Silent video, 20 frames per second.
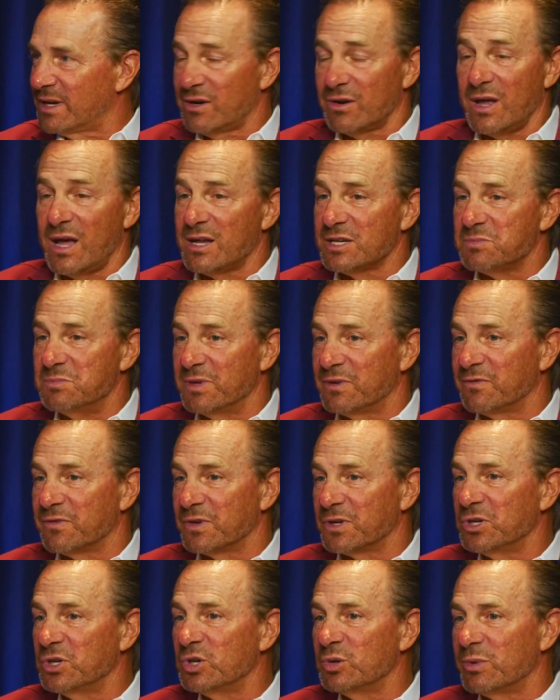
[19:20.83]
know how it's been for
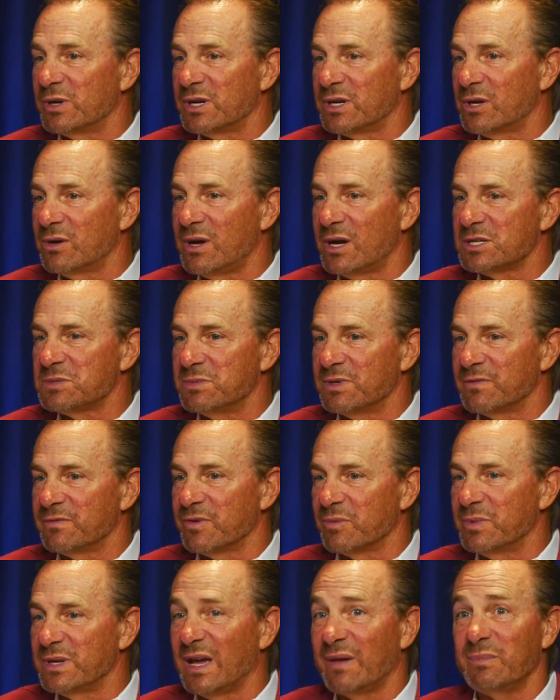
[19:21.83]
you, but I know how it's been for
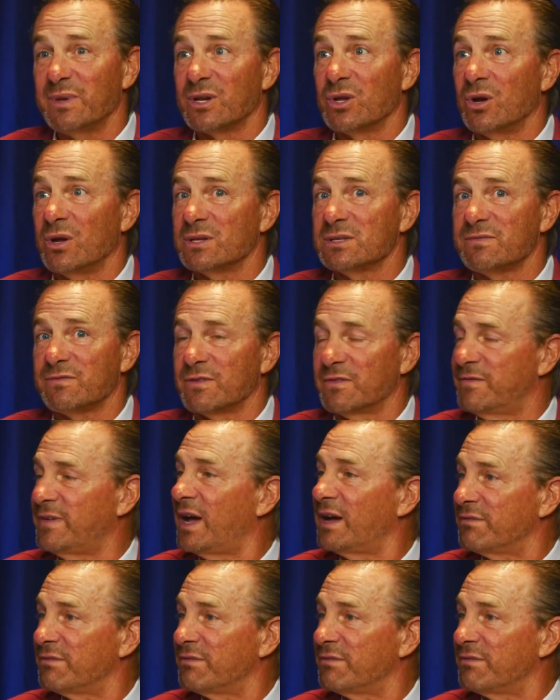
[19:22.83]
me. I've been gone for 5